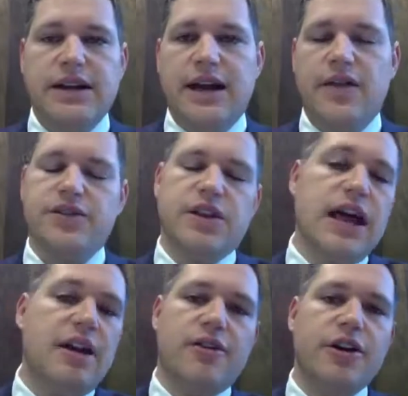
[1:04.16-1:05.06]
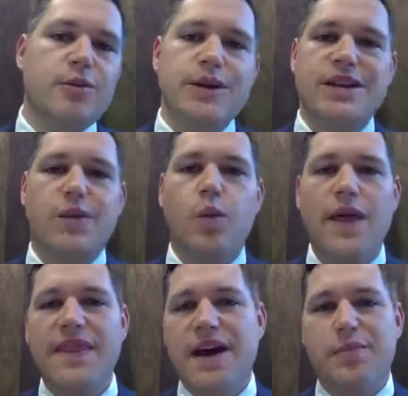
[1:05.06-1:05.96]
And there's a lot of argument on
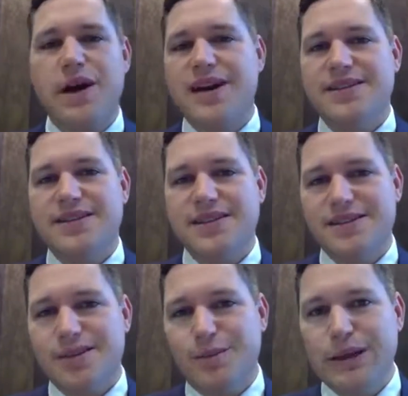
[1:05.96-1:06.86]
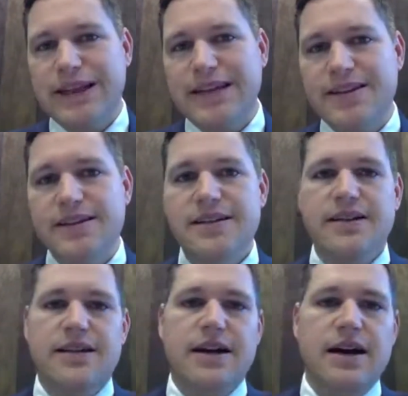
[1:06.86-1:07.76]
when that process is complete.
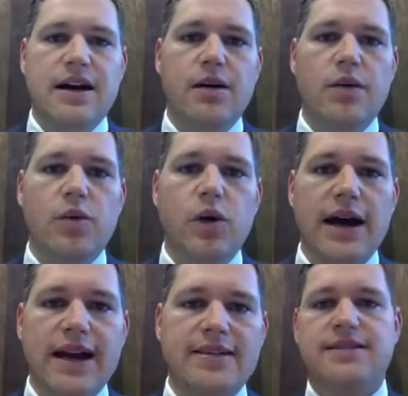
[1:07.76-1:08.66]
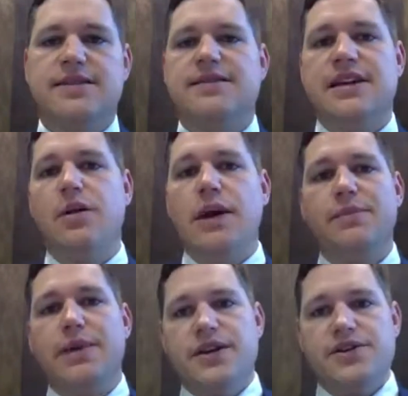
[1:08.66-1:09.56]
What I tell my
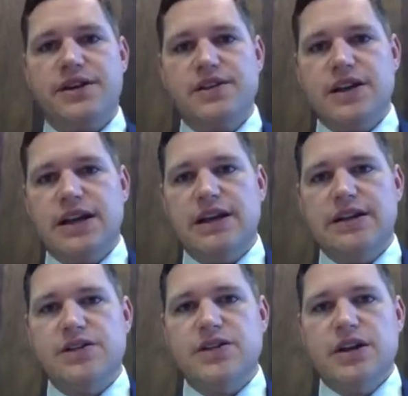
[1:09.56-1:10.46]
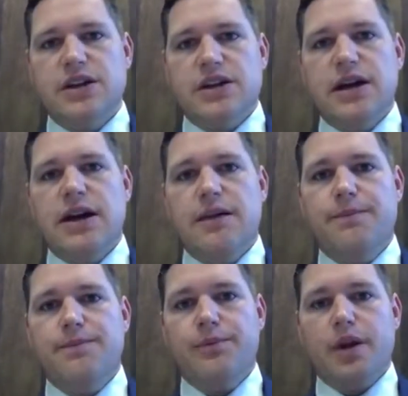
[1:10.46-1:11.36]
patients is
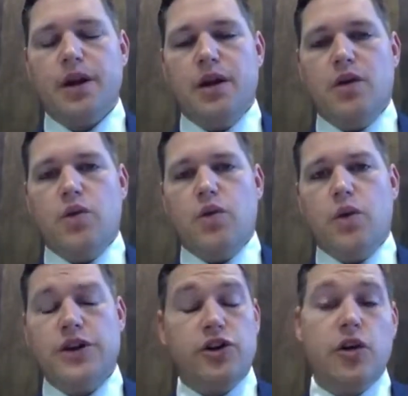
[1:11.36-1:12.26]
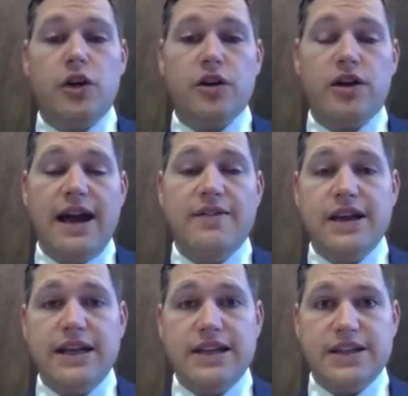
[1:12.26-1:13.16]
when you're no longer
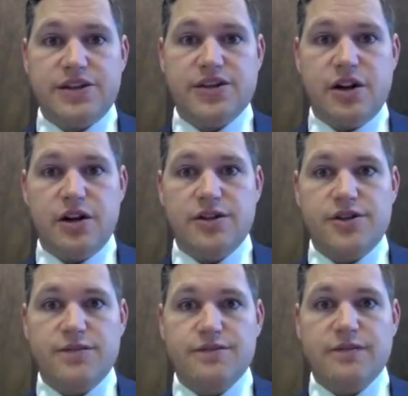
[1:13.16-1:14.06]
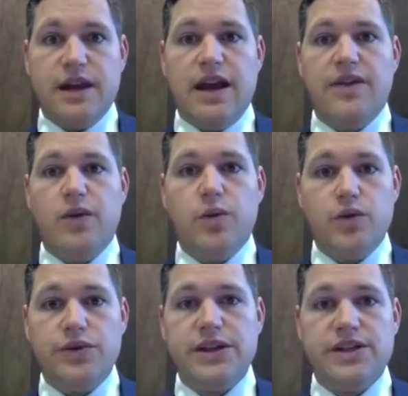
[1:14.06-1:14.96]
having any discharge and the
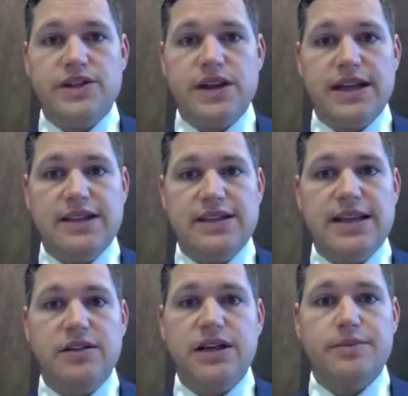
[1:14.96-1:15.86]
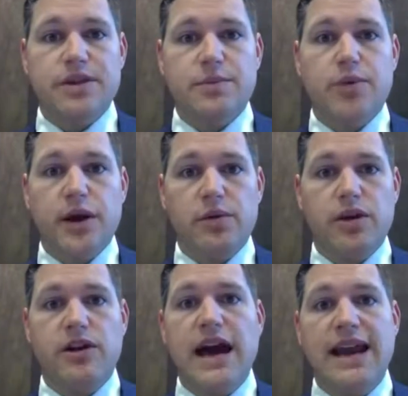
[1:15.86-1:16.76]
wound is healed up to the point where
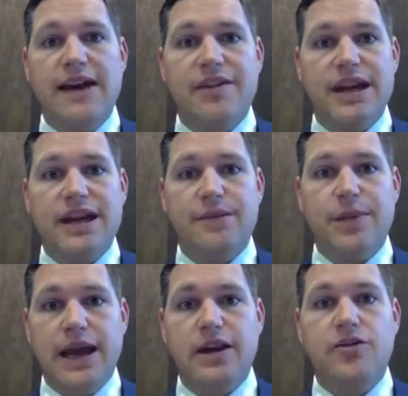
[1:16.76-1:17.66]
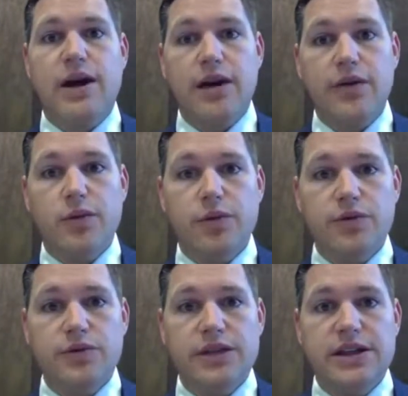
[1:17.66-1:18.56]
you're not having any pain around the
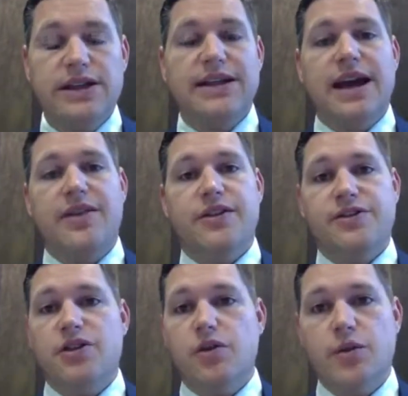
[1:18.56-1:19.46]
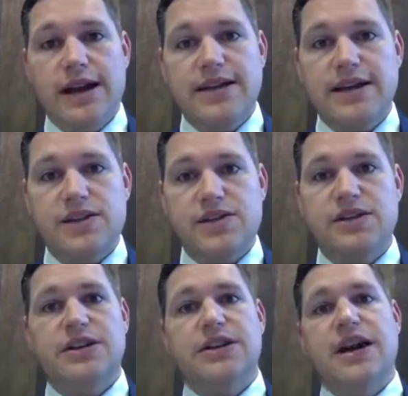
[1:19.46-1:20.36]
wound and there's no
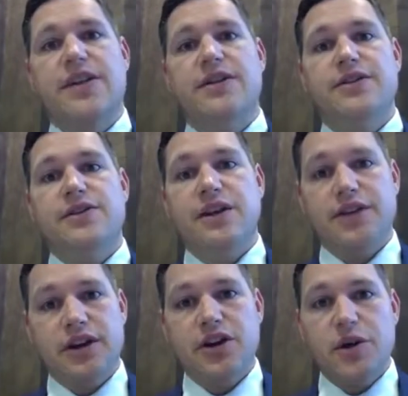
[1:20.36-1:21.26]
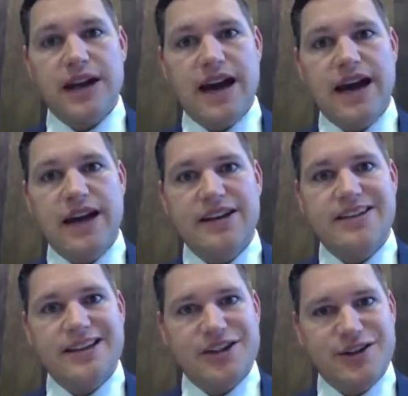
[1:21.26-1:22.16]
redness and there's nothing going on
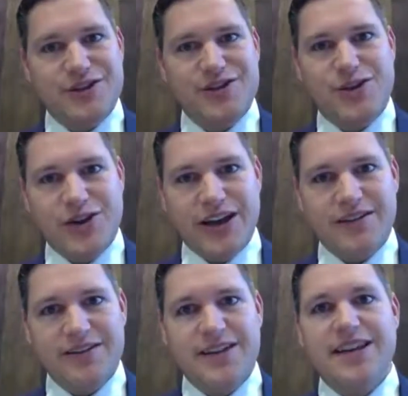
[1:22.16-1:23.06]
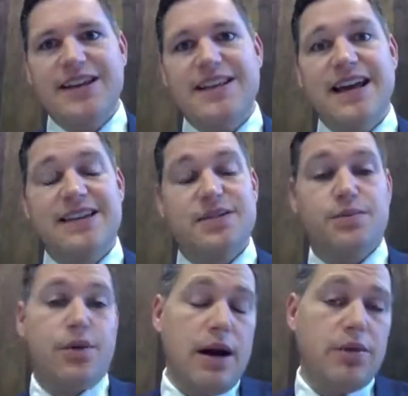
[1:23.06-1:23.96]
that's concerning, then it's
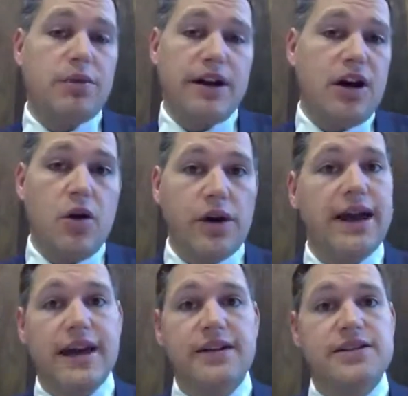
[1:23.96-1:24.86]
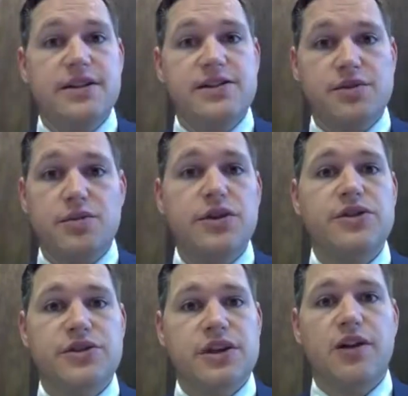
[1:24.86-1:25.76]
probably okay to submerge
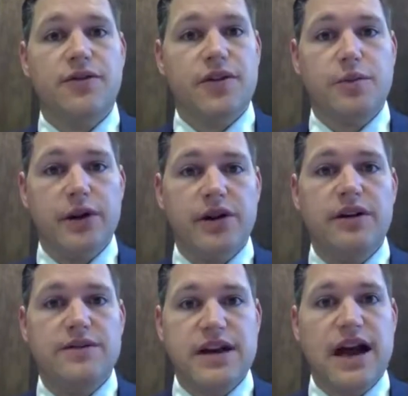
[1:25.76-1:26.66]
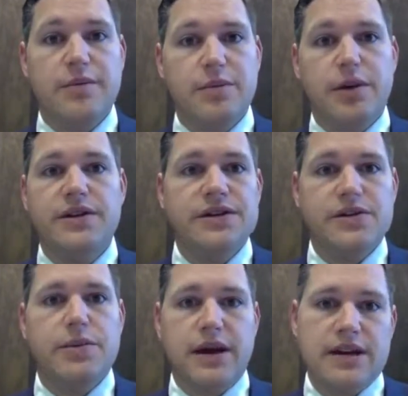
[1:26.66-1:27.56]
yourself for a period of time and
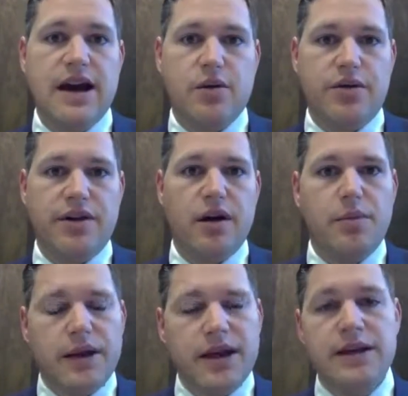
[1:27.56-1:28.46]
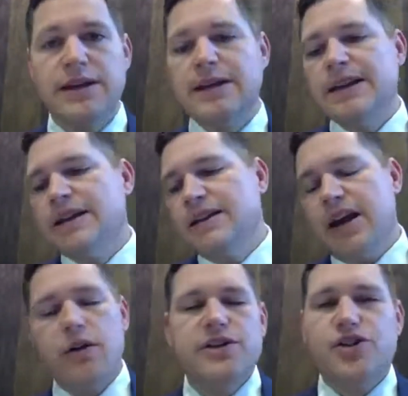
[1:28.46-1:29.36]
participate in aqua therapy. They
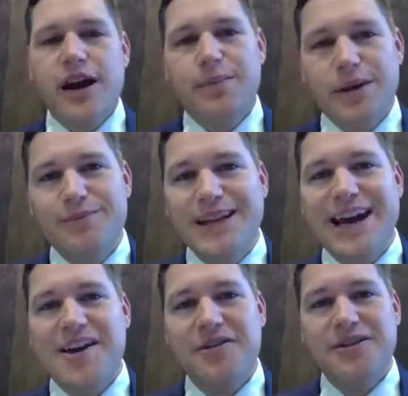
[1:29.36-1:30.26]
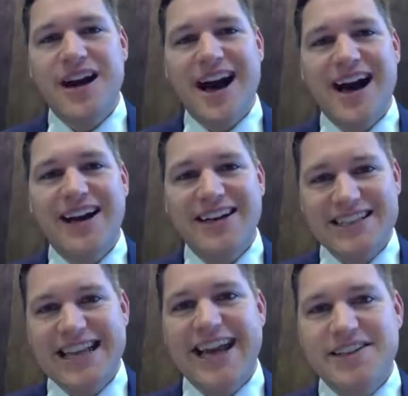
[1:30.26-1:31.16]
always try to pin me down on a
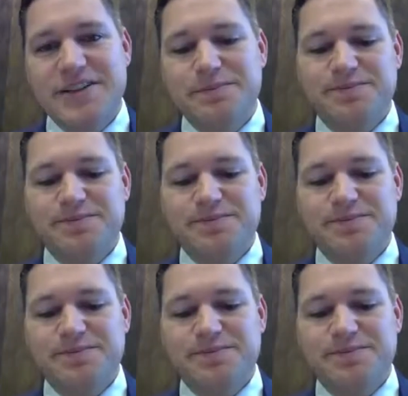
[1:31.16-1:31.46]
date.